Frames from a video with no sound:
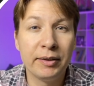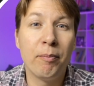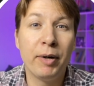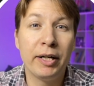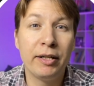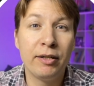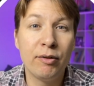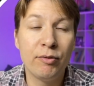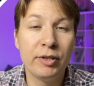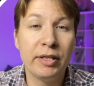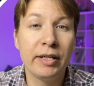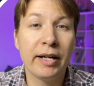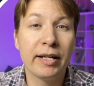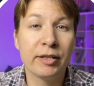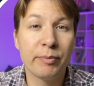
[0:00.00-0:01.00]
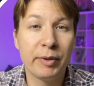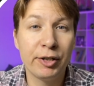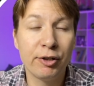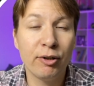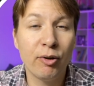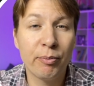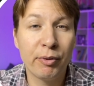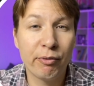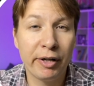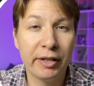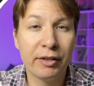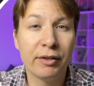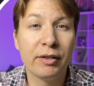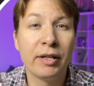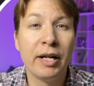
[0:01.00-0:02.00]
by using a special
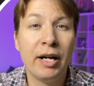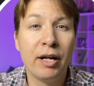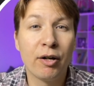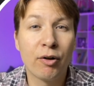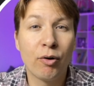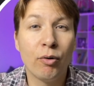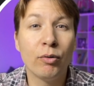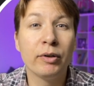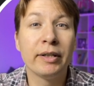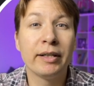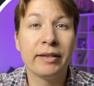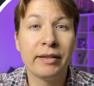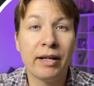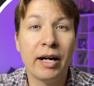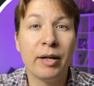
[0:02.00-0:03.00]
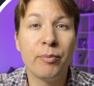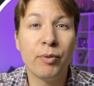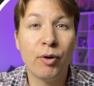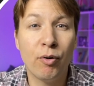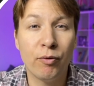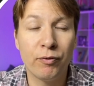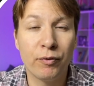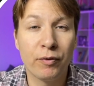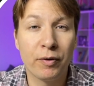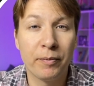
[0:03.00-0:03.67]
operator called typeOf.